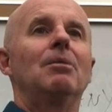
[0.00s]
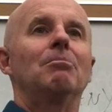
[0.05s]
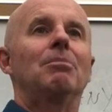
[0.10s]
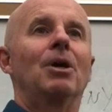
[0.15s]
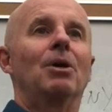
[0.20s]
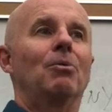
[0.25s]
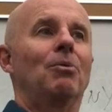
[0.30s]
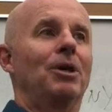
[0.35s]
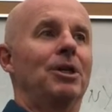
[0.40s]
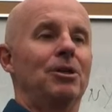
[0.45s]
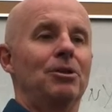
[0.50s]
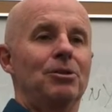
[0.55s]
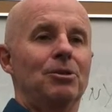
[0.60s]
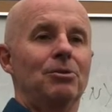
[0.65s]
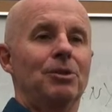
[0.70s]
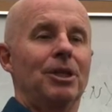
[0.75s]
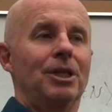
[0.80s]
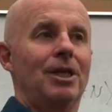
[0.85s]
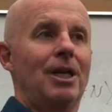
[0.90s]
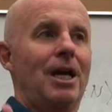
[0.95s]
but when you're
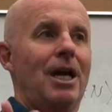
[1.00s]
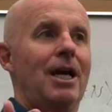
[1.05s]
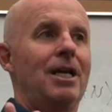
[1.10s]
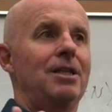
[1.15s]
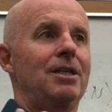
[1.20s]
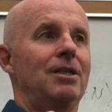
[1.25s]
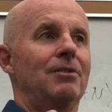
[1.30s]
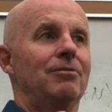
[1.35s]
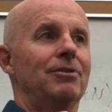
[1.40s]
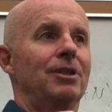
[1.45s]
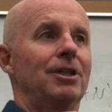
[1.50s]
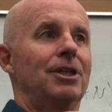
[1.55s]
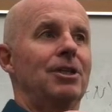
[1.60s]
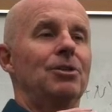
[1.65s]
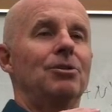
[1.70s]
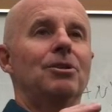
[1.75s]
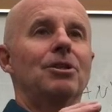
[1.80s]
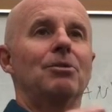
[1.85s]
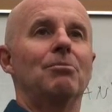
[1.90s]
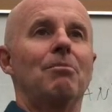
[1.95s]
doing it additively
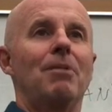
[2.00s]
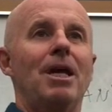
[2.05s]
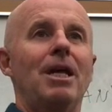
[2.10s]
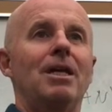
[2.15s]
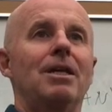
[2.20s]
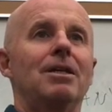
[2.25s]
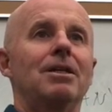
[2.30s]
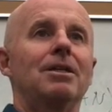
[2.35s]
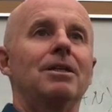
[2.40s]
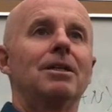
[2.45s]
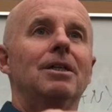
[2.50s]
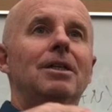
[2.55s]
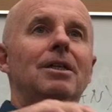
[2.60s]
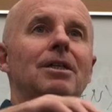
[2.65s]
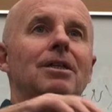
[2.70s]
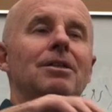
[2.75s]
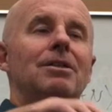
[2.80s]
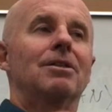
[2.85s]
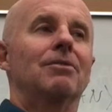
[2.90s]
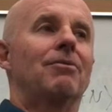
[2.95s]
you can make
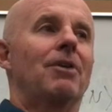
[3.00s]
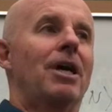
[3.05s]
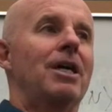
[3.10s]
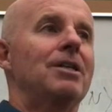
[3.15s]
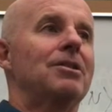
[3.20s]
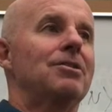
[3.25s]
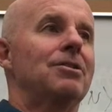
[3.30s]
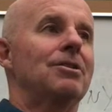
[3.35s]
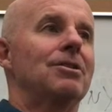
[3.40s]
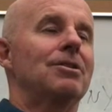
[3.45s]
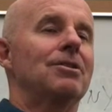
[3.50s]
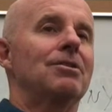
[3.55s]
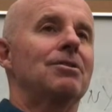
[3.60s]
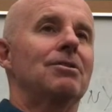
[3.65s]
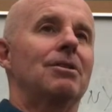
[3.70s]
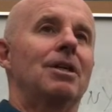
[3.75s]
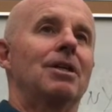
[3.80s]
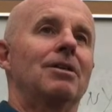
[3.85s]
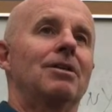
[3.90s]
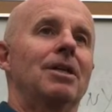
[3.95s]
devices
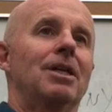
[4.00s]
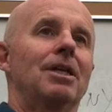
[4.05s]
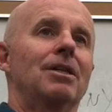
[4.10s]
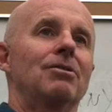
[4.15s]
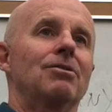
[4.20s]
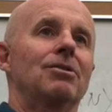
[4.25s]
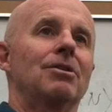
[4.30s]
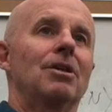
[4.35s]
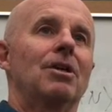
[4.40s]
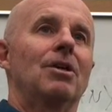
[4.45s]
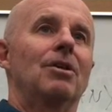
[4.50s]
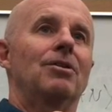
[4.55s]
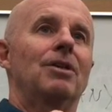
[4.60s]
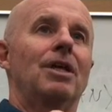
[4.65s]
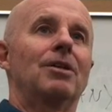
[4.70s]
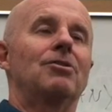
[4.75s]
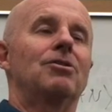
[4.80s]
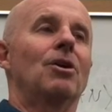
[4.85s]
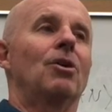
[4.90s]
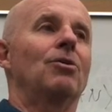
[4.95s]
and things
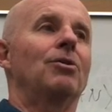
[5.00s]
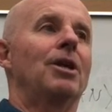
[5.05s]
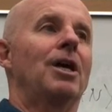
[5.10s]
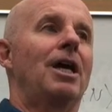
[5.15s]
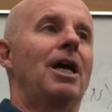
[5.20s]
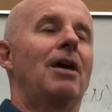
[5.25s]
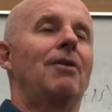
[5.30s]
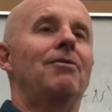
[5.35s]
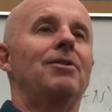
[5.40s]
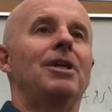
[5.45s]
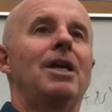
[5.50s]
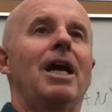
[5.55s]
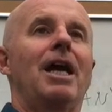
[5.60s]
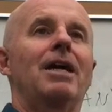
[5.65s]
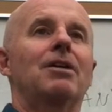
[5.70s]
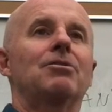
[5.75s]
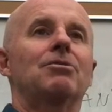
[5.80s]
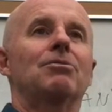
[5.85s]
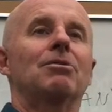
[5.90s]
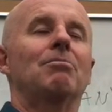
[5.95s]
that don't have the
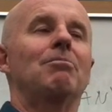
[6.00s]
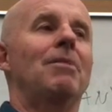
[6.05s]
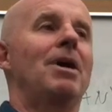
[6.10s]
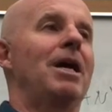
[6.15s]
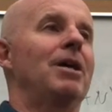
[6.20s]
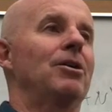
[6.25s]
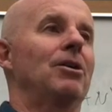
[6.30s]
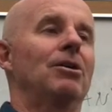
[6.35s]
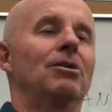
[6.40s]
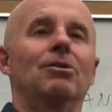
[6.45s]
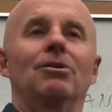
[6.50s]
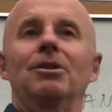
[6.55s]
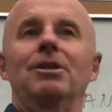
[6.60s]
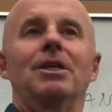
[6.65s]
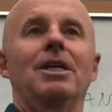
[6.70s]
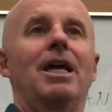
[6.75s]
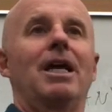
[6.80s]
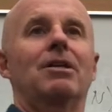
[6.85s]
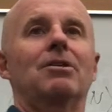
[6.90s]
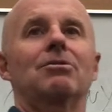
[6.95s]
extra metal or
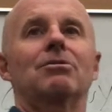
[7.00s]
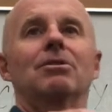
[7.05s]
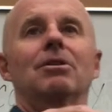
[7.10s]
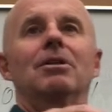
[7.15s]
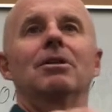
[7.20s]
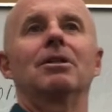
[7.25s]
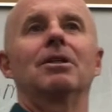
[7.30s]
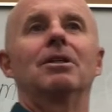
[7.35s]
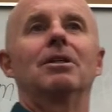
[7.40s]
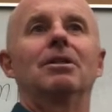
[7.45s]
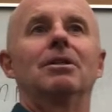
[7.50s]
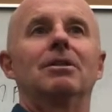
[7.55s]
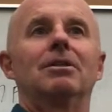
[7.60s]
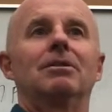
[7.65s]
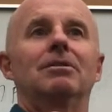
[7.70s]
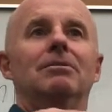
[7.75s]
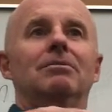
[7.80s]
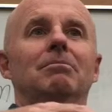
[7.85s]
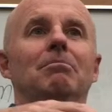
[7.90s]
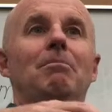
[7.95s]
the extra
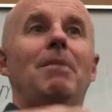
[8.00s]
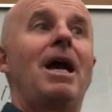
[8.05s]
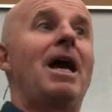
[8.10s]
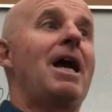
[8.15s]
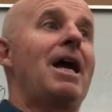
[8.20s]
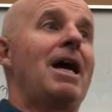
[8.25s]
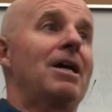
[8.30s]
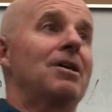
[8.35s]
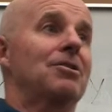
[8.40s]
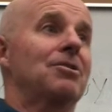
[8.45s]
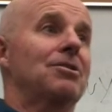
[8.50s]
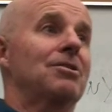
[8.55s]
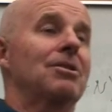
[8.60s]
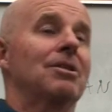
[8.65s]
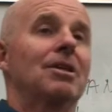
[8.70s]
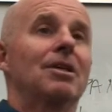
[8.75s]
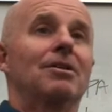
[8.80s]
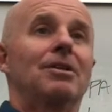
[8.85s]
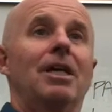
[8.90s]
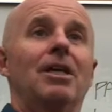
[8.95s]
mass
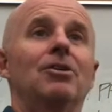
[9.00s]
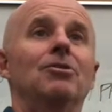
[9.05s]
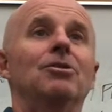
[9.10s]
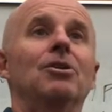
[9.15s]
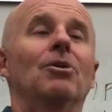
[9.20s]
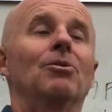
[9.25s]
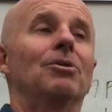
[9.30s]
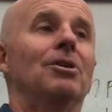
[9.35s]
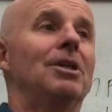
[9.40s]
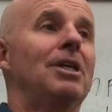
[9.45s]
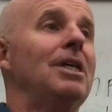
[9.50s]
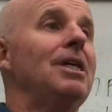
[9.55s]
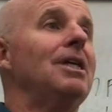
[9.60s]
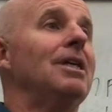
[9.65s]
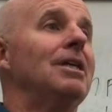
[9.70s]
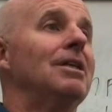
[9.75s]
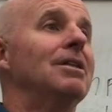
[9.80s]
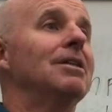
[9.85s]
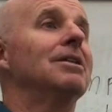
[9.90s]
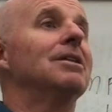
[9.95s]
that you don't
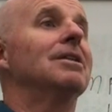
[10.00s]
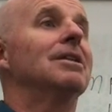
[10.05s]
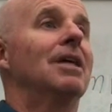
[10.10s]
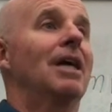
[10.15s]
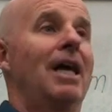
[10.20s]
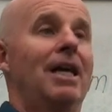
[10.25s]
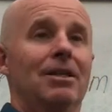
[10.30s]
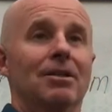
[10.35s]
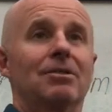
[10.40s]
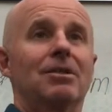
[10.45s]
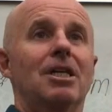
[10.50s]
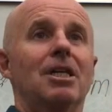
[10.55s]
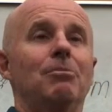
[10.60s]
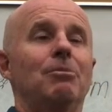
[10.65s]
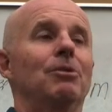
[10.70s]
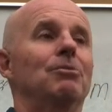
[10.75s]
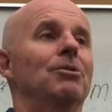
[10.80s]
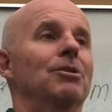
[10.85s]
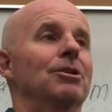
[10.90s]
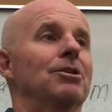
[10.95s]
need and keep
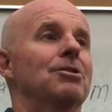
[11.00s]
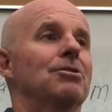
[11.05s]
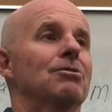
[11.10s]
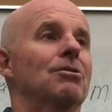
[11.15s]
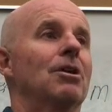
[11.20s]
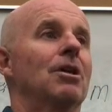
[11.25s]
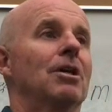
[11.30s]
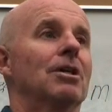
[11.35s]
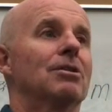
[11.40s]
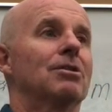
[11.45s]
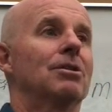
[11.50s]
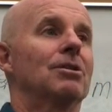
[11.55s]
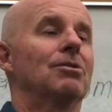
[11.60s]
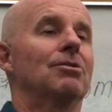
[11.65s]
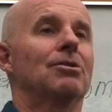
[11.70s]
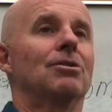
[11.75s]
it really strong too.